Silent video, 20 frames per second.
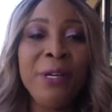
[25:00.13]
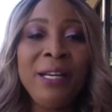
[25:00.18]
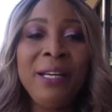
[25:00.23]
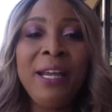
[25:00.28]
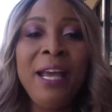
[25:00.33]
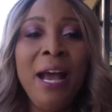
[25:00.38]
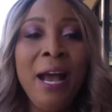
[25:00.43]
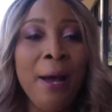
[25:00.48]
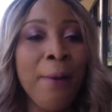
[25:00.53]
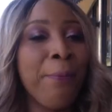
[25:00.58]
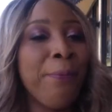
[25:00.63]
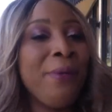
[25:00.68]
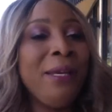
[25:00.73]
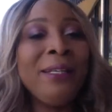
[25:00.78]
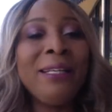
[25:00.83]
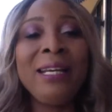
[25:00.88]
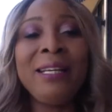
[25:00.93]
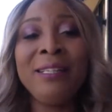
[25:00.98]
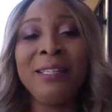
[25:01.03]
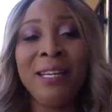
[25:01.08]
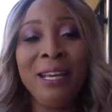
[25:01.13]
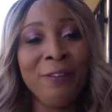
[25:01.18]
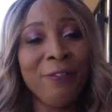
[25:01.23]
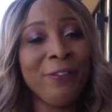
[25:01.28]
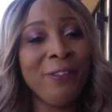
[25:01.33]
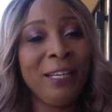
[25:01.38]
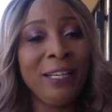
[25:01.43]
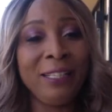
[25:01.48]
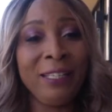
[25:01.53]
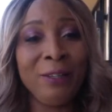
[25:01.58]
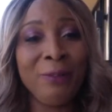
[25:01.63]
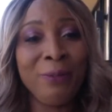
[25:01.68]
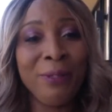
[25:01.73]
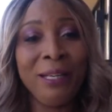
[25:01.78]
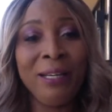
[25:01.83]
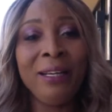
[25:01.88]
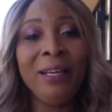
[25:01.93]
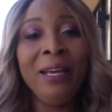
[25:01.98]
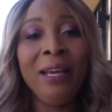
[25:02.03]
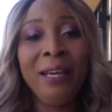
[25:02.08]
really happy and I definitely
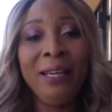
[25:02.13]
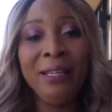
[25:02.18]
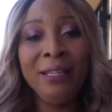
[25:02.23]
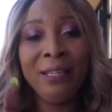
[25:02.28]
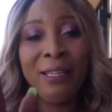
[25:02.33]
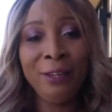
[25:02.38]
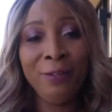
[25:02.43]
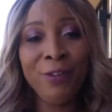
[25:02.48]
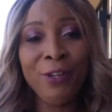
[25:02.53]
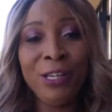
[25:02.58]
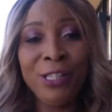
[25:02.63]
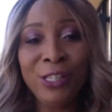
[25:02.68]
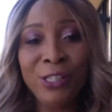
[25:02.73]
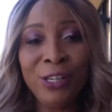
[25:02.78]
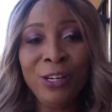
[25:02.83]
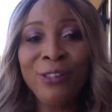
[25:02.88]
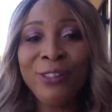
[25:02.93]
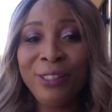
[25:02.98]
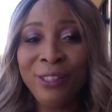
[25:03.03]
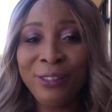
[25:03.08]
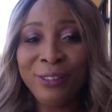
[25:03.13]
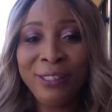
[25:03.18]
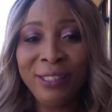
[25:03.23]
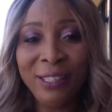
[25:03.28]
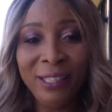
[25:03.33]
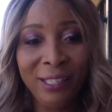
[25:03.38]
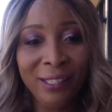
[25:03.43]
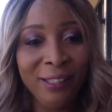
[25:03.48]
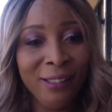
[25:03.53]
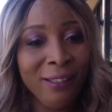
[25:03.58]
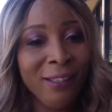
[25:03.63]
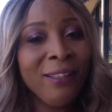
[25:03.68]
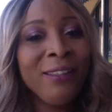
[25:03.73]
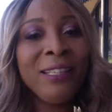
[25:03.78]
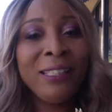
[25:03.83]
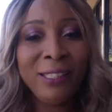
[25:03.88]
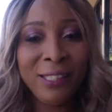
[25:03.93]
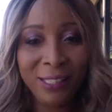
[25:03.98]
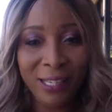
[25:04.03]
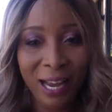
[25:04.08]
will give you a shout out in
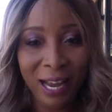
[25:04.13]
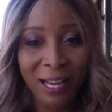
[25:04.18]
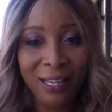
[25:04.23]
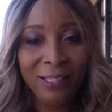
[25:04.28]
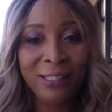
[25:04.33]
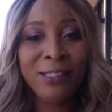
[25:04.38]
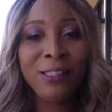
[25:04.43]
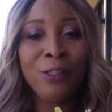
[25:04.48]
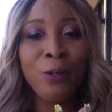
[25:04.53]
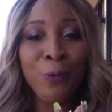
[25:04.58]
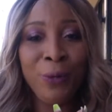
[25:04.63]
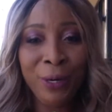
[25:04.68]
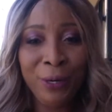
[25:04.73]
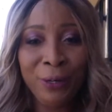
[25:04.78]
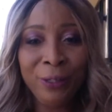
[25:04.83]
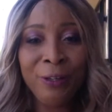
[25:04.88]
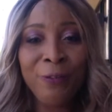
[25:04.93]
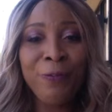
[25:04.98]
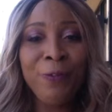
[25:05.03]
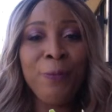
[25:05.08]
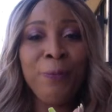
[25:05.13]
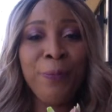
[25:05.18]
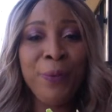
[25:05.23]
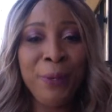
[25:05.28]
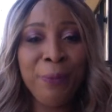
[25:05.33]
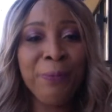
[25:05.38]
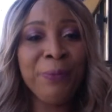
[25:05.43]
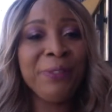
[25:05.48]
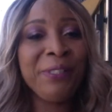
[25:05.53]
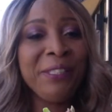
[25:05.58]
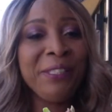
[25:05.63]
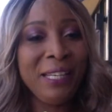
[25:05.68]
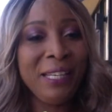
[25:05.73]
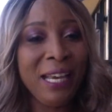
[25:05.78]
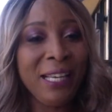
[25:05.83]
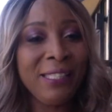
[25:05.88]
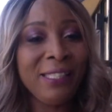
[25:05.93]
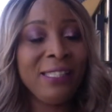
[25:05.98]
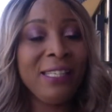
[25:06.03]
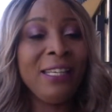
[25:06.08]
the chat. So we're looking for people to
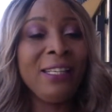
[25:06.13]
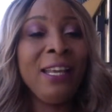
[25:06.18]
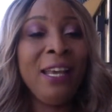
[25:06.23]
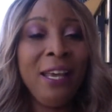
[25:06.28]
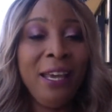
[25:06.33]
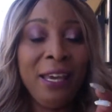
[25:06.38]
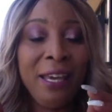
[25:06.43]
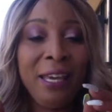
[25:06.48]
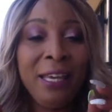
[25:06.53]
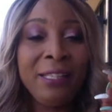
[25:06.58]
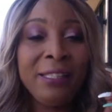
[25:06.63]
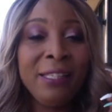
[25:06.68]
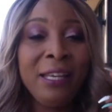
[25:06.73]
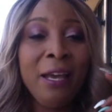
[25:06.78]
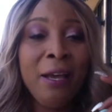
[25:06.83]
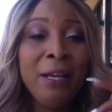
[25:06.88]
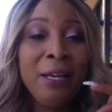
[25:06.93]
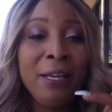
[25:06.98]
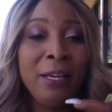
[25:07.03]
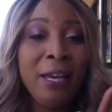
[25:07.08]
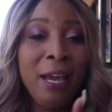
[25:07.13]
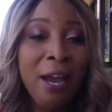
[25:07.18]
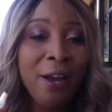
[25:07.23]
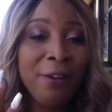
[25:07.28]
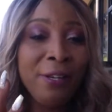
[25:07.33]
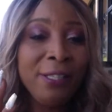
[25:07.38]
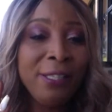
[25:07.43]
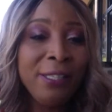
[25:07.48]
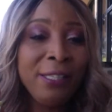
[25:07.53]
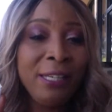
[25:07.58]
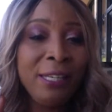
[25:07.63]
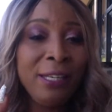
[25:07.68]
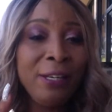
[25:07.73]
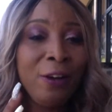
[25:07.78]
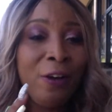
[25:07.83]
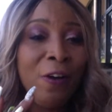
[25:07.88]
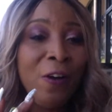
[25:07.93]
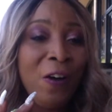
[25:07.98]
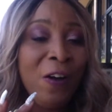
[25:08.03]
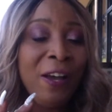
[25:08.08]
test it. It's carrot
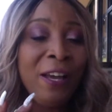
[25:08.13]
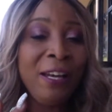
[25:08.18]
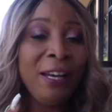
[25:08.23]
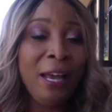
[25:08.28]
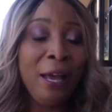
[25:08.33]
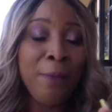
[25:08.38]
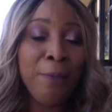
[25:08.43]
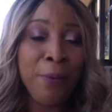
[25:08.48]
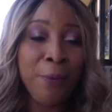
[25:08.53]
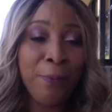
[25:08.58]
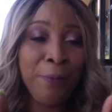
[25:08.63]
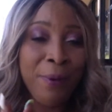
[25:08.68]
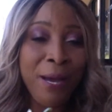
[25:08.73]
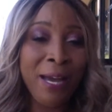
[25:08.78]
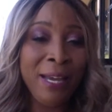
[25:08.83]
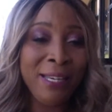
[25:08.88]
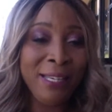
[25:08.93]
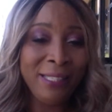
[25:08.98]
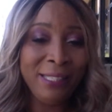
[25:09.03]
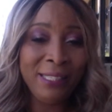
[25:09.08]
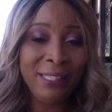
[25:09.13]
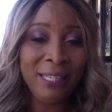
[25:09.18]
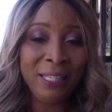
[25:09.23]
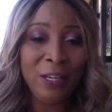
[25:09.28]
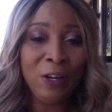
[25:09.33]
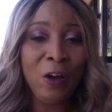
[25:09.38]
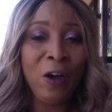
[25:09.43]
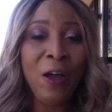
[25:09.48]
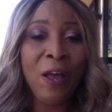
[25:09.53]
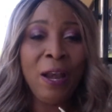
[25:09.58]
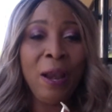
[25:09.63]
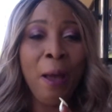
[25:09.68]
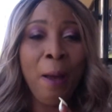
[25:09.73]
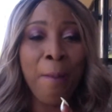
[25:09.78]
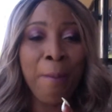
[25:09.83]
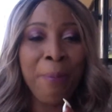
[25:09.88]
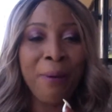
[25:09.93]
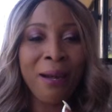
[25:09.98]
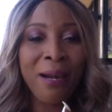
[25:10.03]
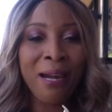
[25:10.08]
seed oil and papaya seed oil
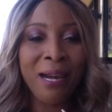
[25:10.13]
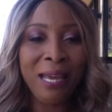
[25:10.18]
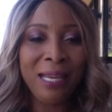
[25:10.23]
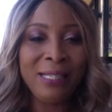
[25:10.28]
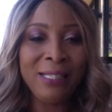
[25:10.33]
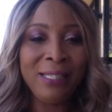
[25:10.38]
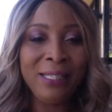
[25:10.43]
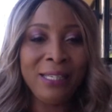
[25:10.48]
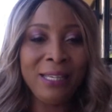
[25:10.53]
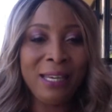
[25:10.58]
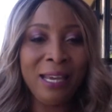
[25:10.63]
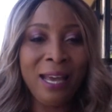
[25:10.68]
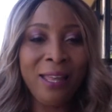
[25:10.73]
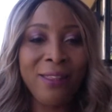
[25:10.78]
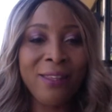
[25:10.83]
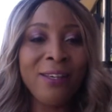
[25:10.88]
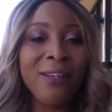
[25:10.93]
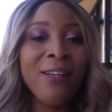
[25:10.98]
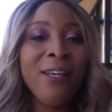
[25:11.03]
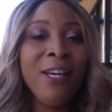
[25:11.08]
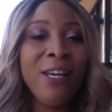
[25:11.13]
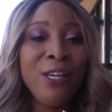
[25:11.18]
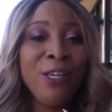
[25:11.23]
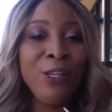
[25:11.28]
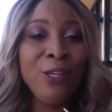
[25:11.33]
blend together